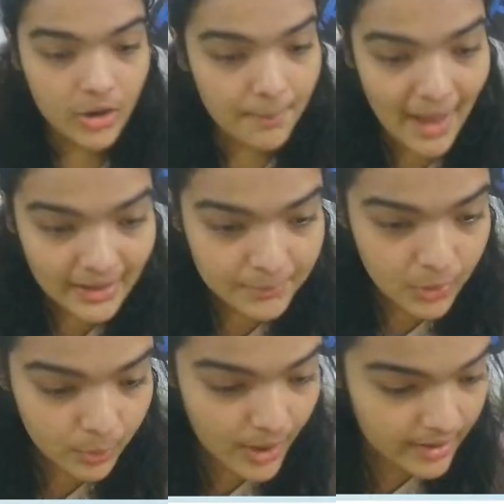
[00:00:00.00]

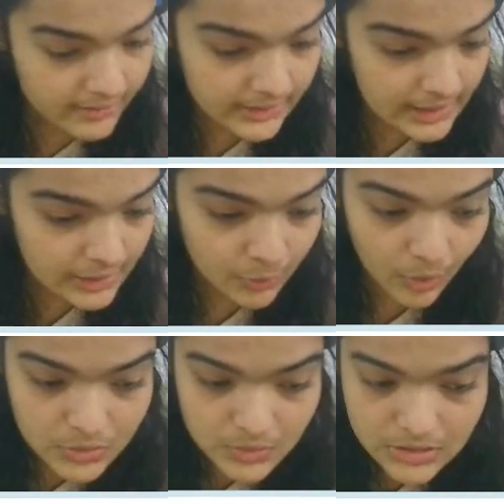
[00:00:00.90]
MacBook, wherever the hell you
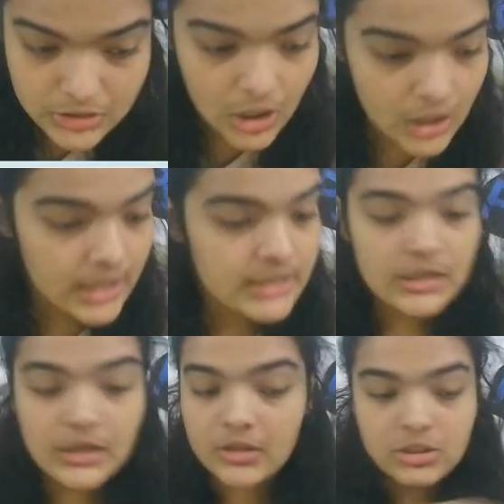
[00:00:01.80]
want to install it.
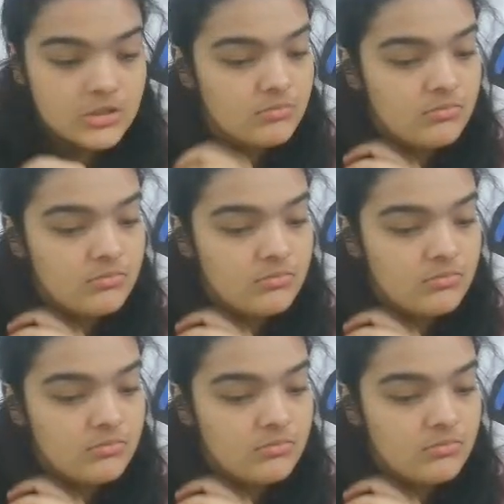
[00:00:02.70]
Just